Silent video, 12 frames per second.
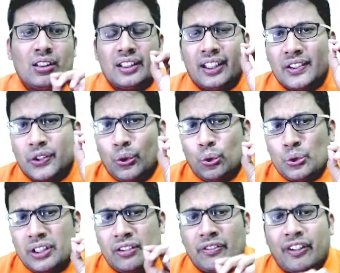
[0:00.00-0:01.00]
it is used
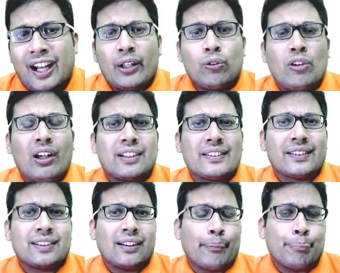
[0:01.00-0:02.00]
in
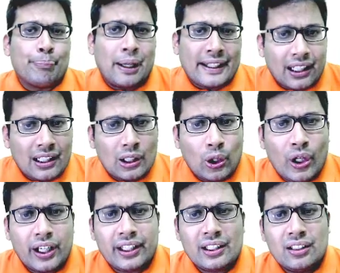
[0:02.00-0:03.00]
fireworks metal alloy